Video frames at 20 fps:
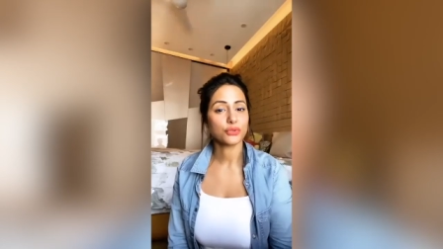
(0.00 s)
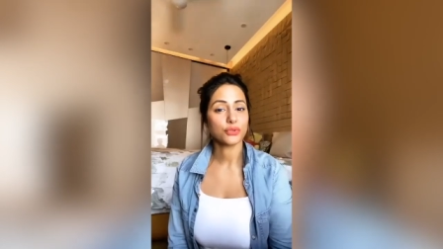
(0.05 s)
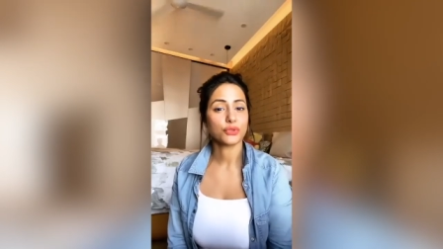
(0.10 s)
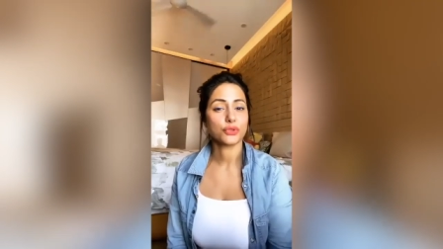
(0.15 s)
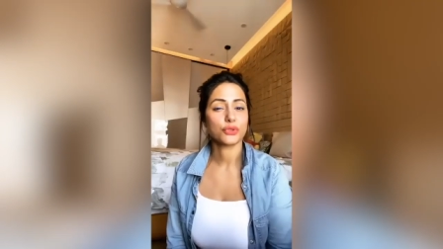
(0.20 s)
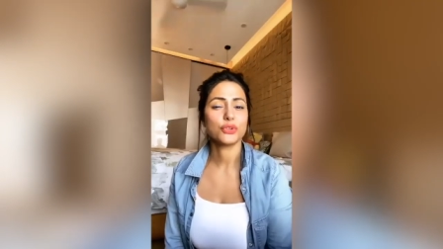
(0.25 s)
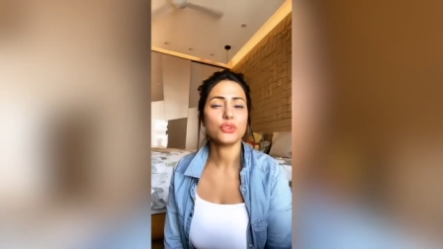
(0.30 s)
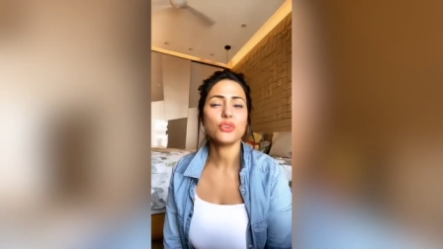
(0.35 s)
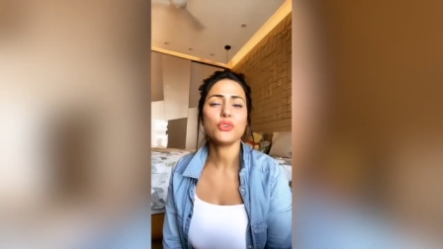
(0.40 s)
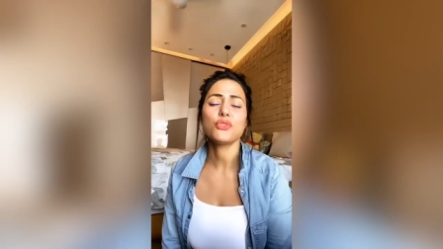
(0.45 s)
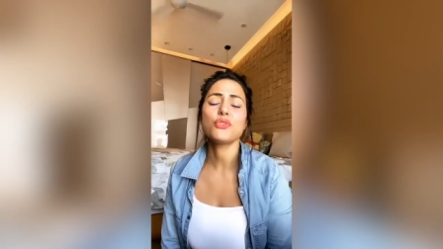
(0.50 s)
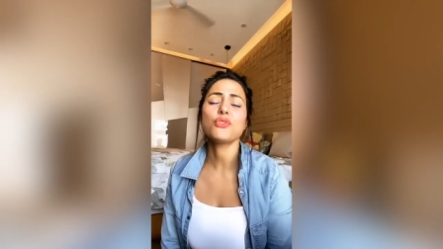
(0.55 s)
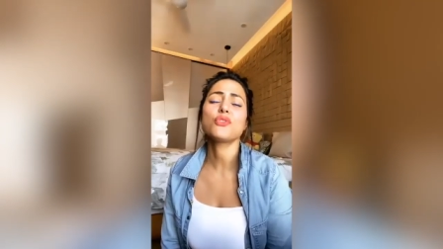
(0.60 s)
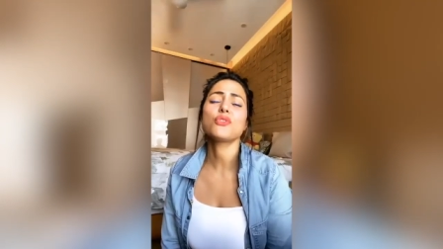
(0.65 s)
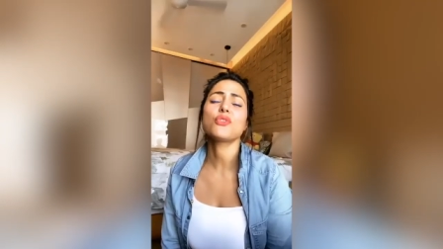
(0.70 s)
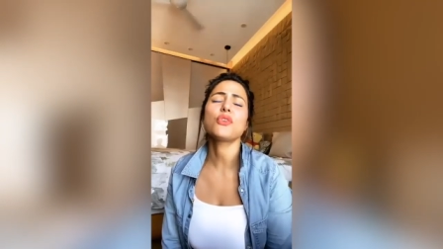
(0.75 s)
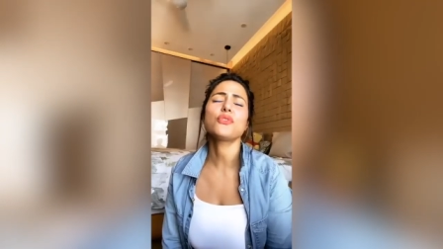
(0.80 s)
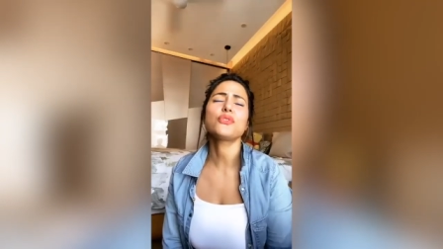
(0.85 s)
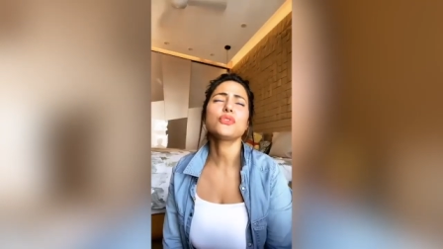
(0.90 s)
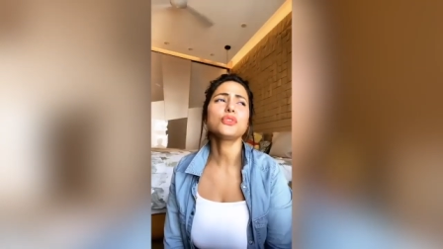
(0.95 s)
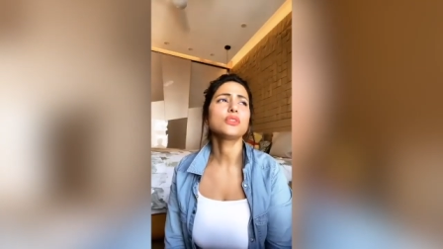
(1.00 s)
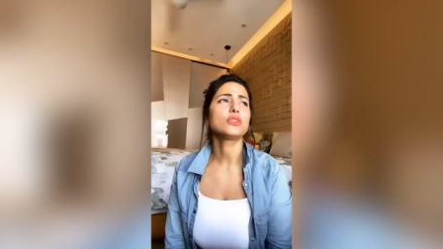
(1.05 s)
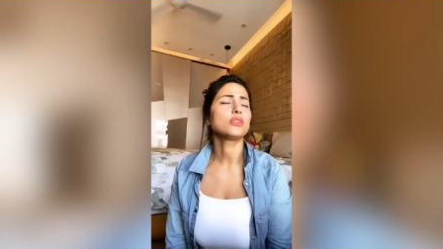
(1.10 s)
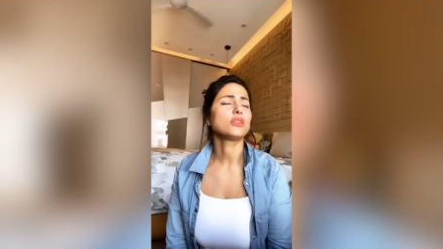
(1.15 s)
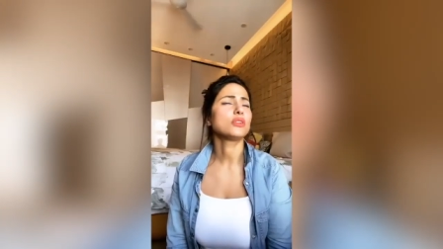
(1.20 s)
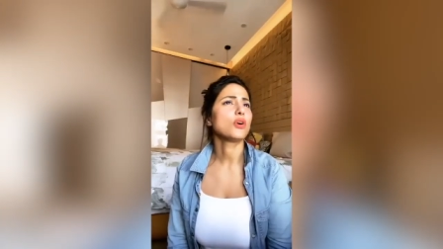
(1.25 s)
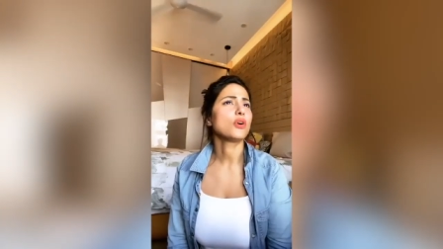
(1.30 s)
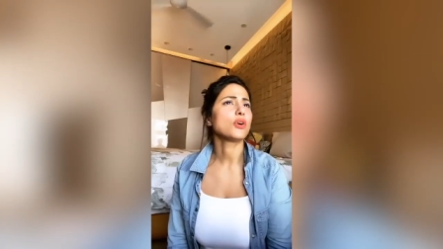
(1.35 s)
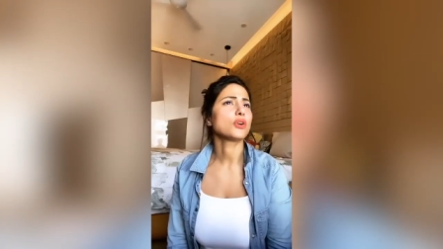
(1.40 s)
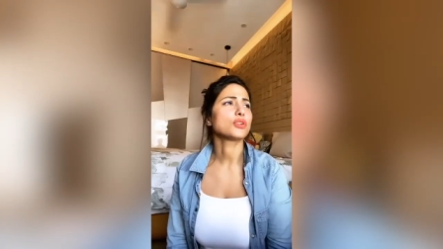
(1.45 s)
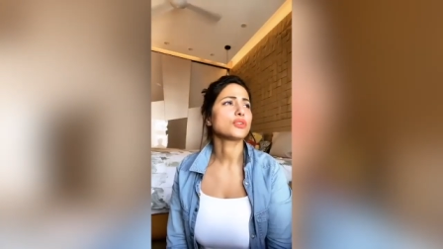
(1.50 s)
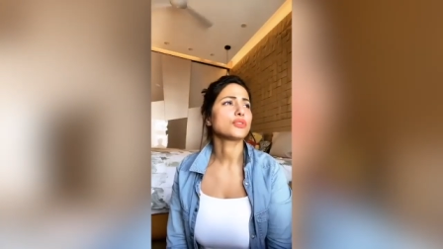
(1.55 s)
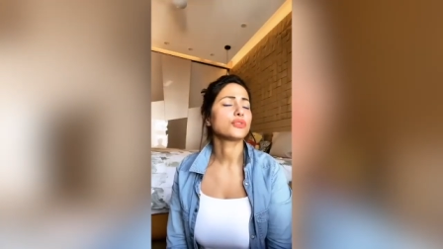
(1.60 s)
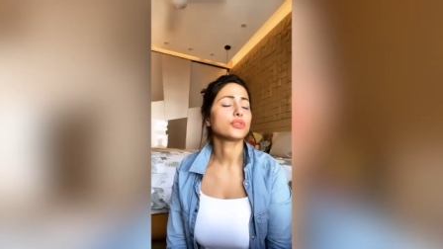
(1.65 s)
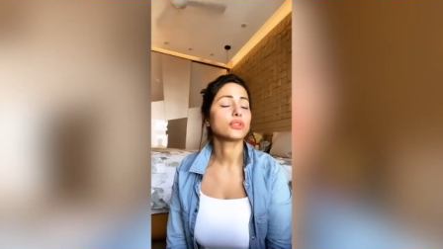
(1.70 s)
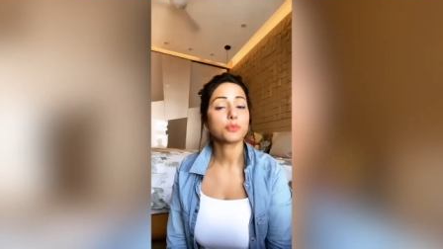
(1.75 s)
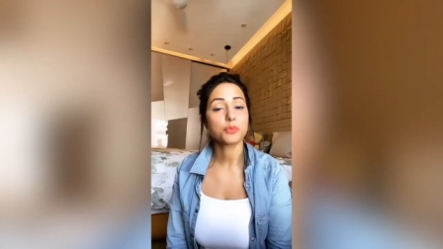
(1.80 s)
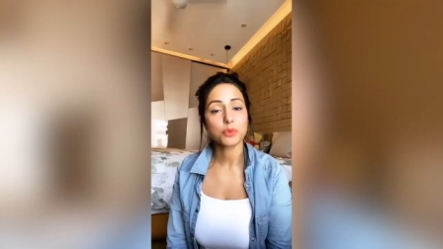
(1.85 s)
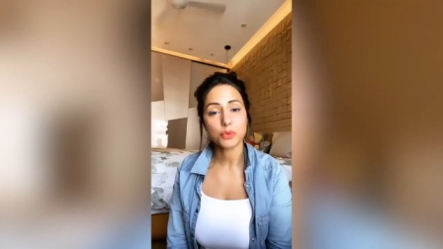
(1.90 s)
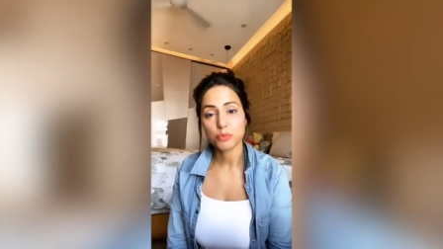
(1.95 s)
for, no, no, not for the launch,
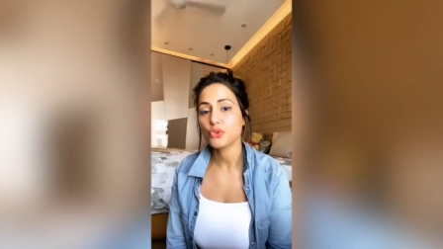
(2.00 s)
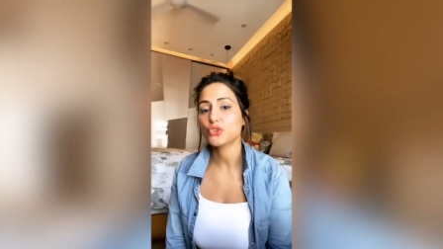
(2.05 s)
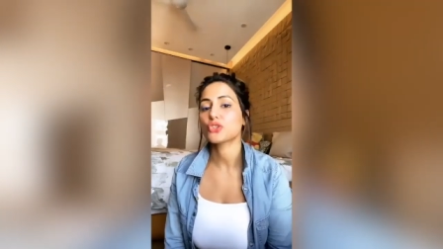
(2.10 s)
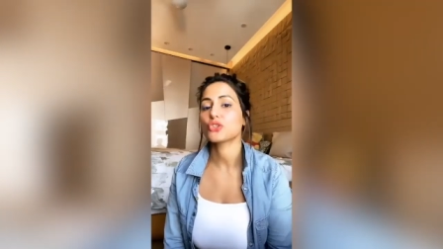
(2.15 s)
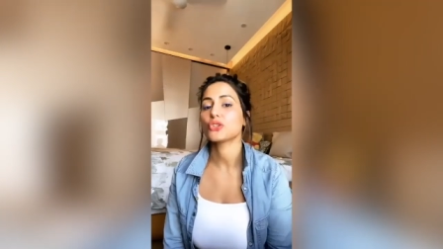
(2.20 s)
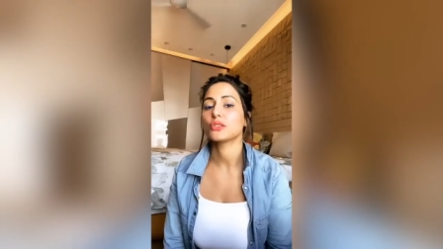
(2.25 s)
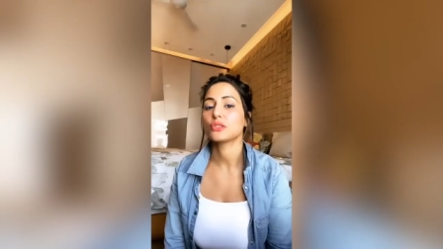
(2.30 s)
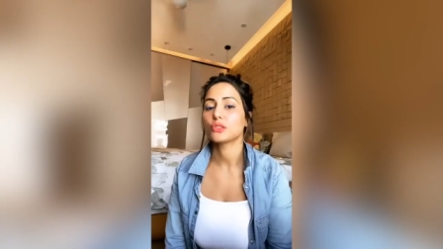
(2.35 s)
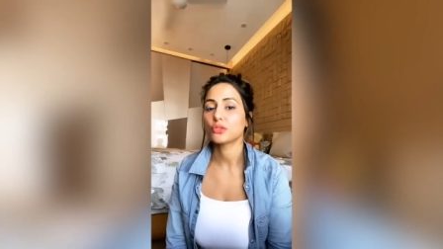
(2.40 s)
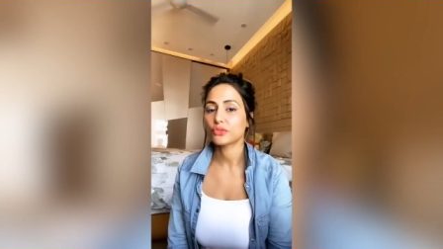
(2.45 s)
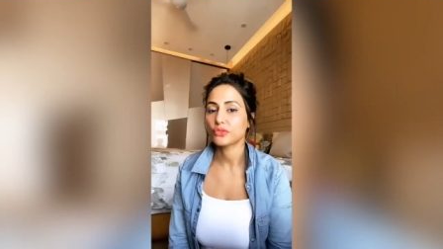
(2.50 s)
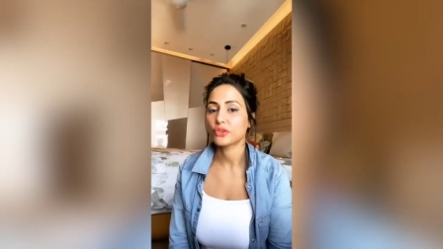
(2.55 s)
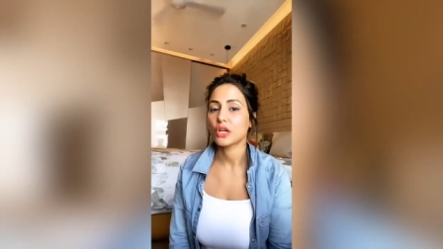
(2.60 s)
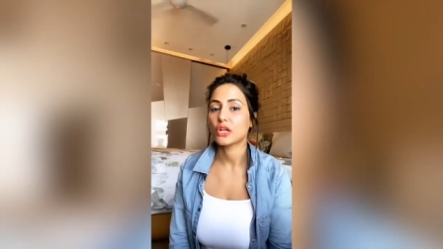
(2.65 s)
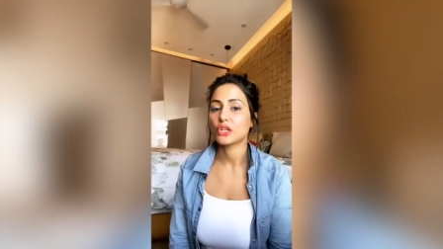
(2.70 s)
for the promotions of